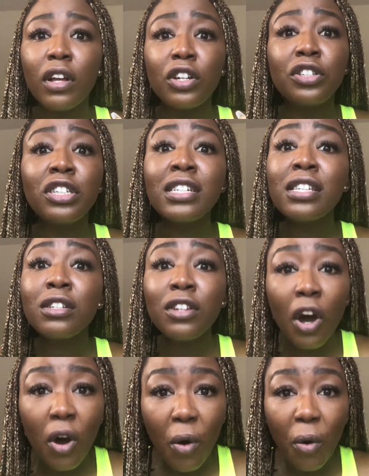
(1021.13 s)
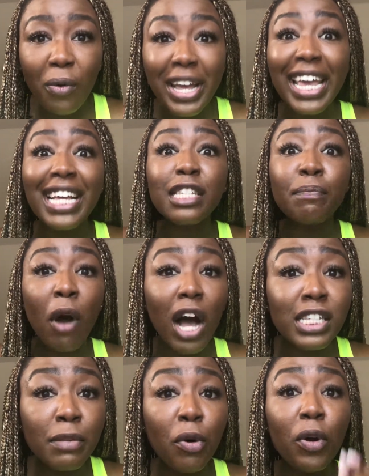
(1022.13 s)
Just know it's
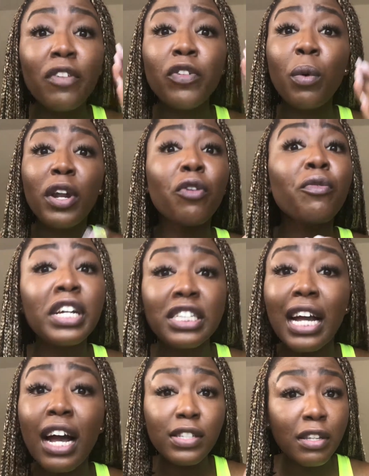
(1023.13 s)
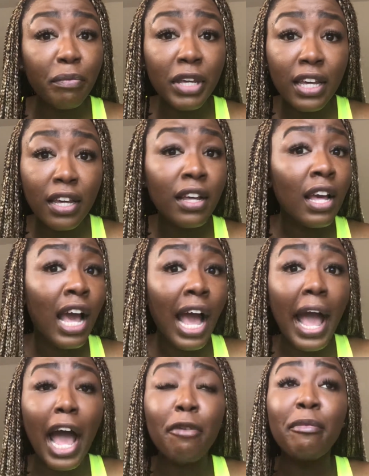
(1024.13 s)
possible. If you want to reach to me,
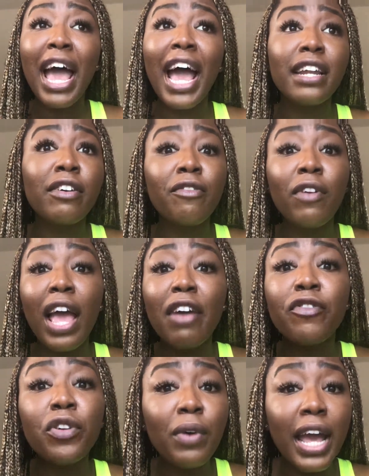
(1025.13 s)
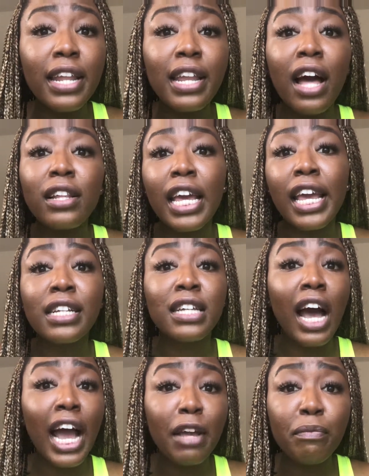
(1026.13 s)
I'm at
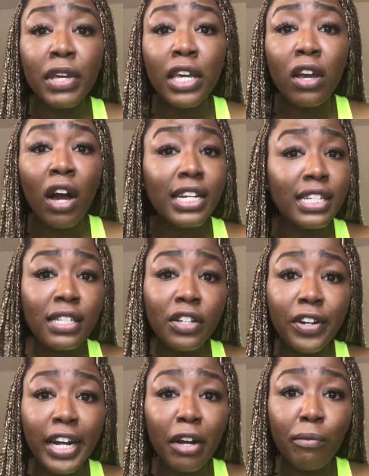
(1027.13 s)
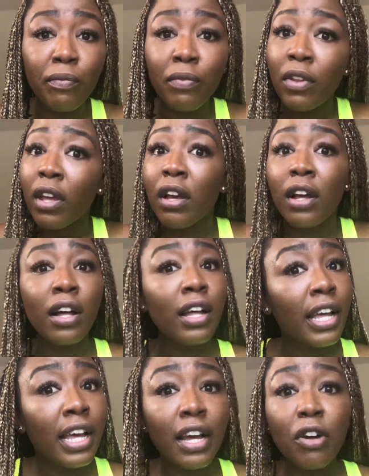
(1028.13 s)
funmila.ib on Instagram.
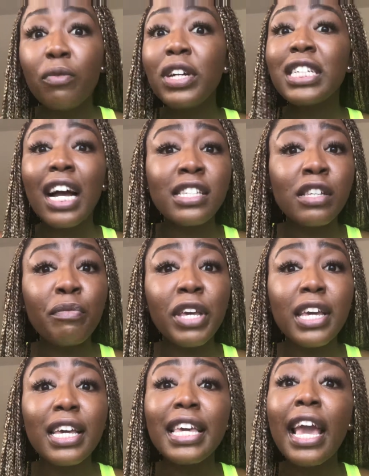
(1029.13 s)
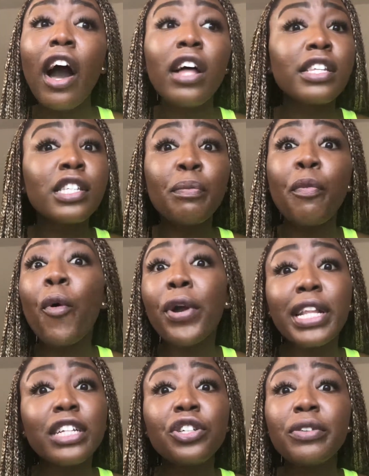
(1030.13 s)
Reach out to me. Get all the
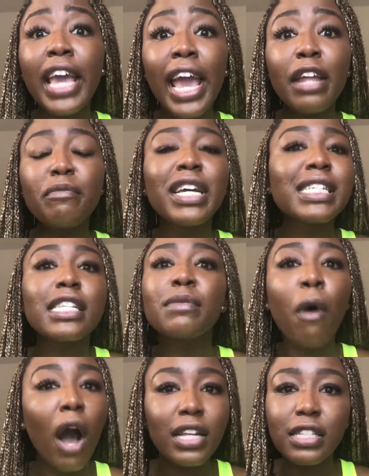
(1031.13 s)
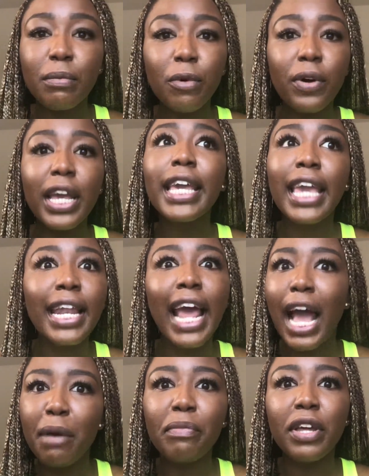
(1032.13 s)
support that you can because it's possible. It can
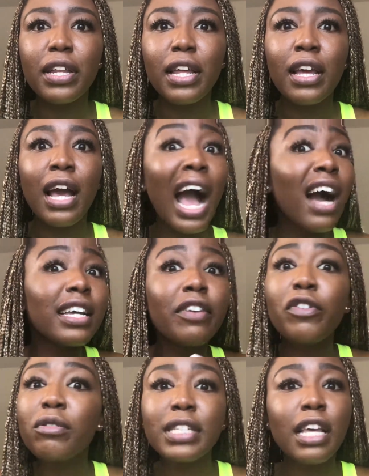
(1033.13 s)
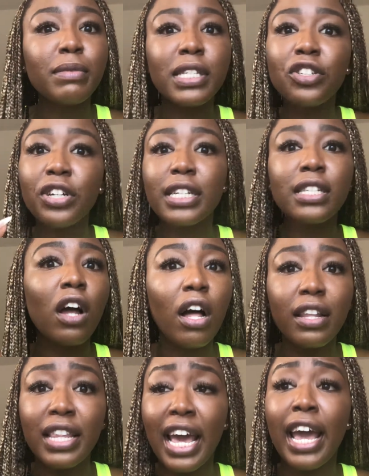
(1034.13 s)
happen. I'll give you tips and tricks and
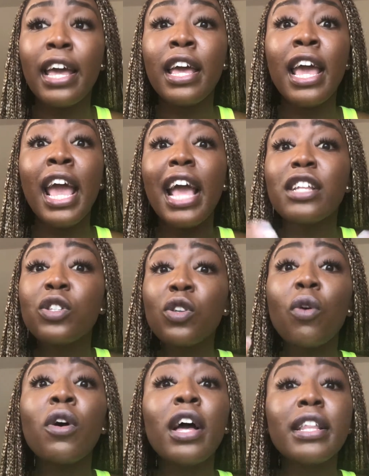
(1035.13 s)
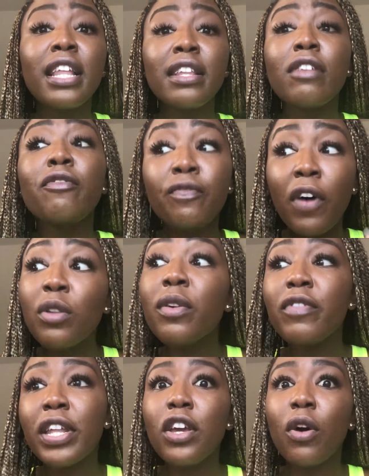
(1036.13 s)
all of that. And so the
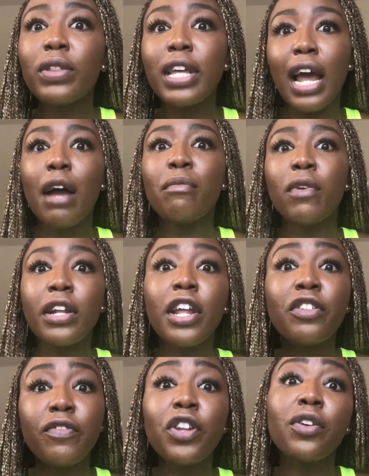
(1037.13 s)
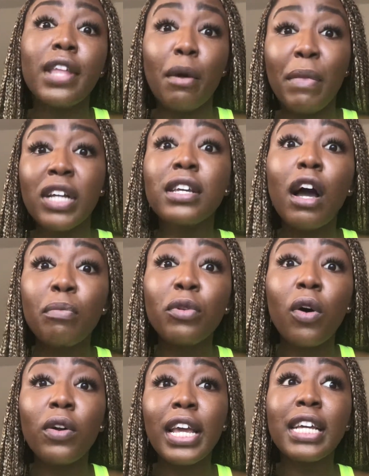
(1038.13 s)
following video another video that I'm about to
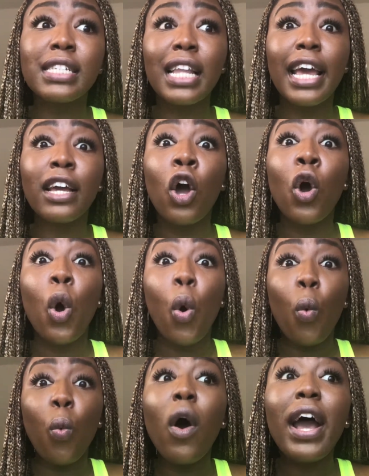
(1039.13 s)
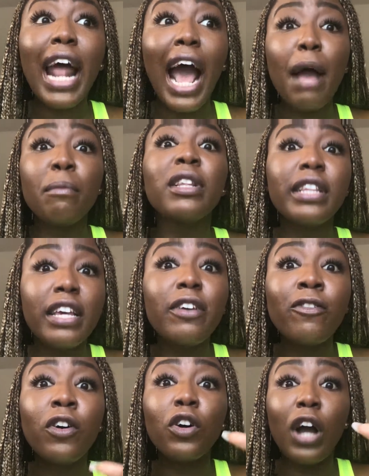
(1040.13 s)
upload is like what I
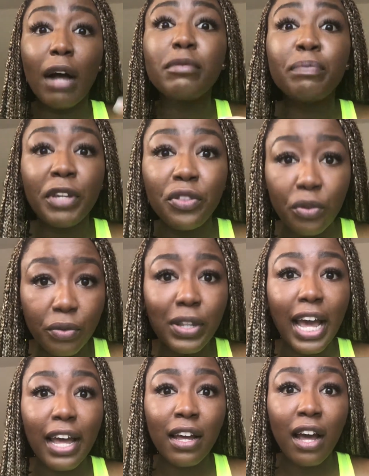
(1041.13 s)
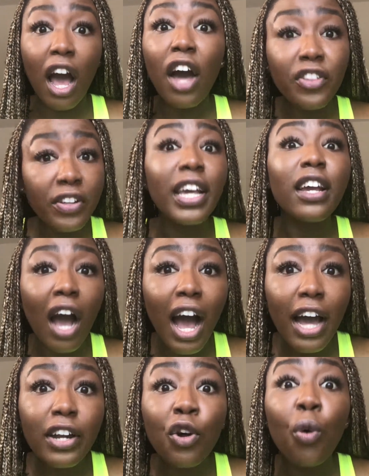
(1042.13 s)
believe got me through that. Other than
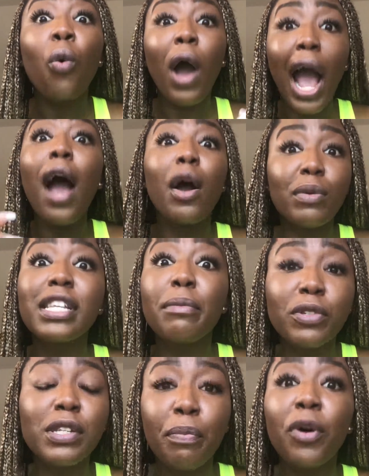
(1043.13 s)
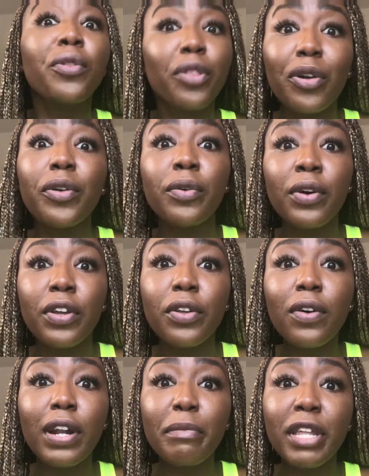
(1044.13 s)
God, how I was able to pull through, you
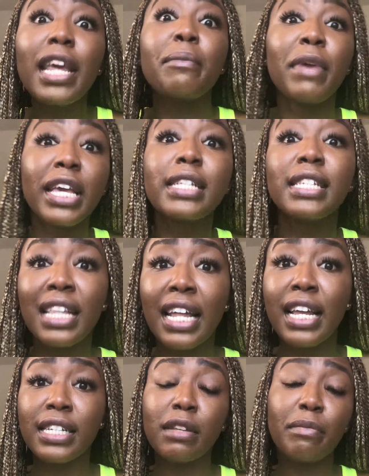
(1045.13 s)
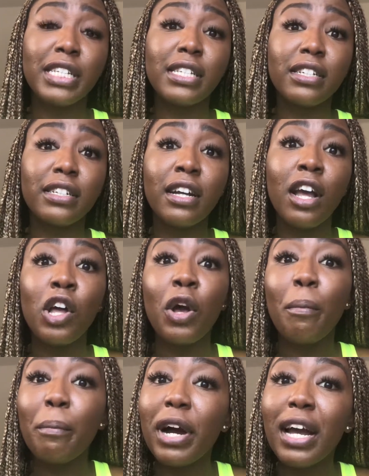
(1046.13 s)
know what I mean? And make it to that next semester.
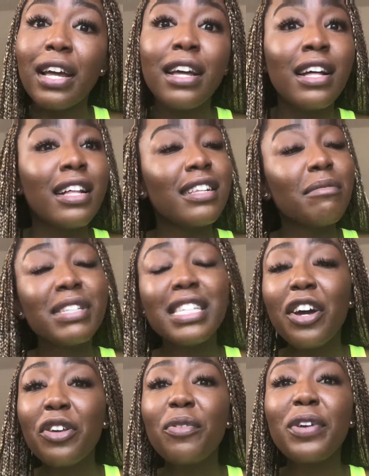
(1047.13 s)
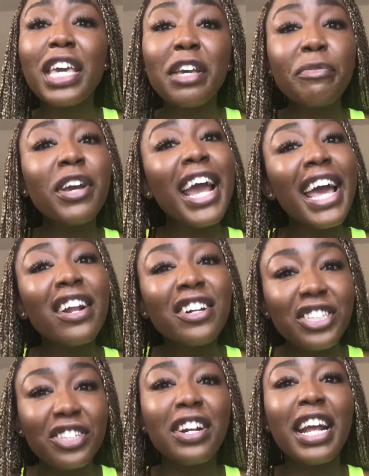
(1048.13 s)
But let me tell you, keep your head
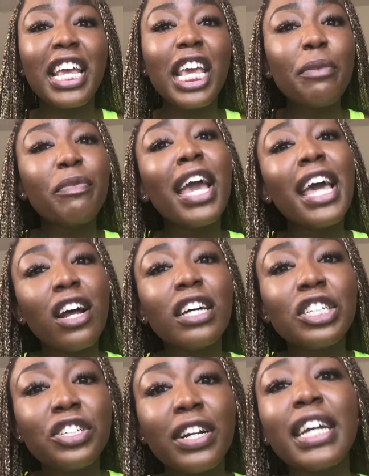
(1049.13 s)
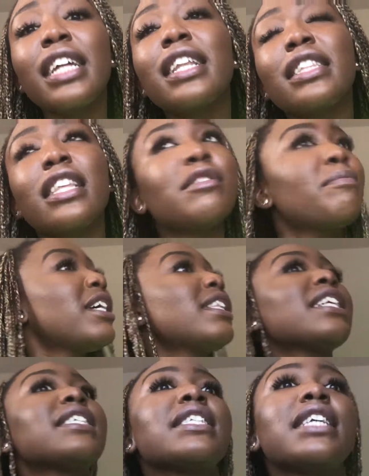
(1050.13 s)
on straight. Keep your head on straight and let this be a
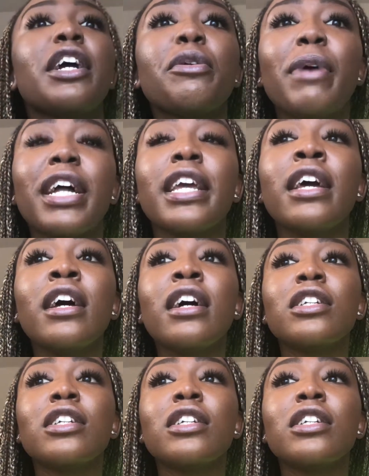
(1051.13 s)
lesson to everybody.